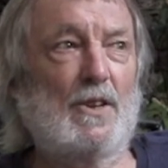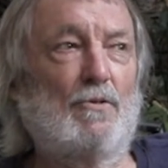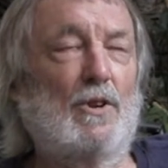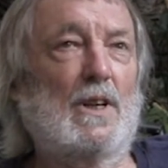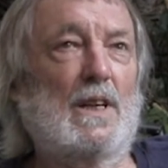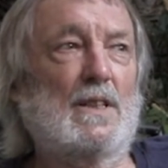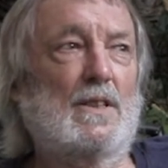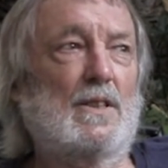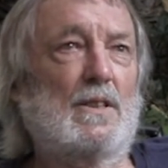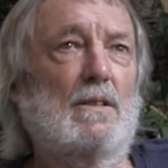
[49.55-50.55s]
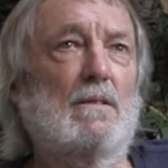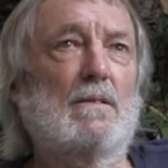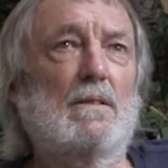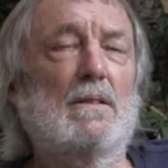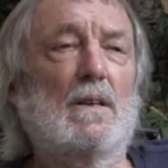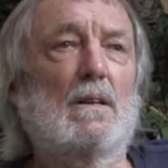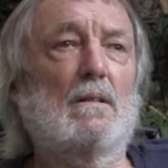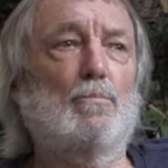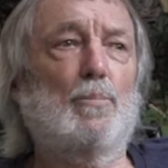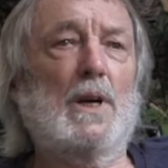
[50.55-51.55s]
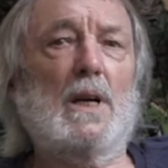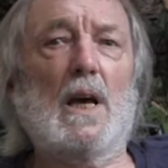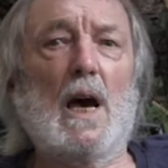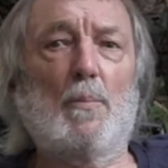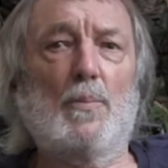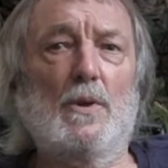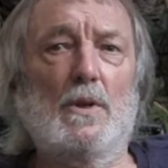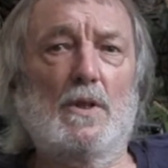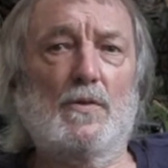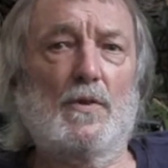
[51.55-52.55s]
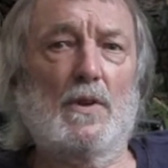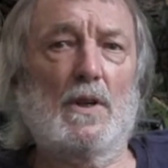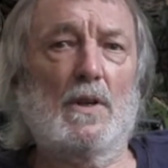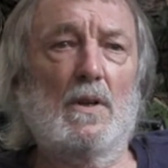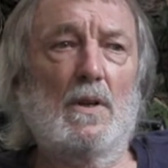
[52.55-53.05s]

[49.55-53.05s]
you realise there's a big gap that needs filling.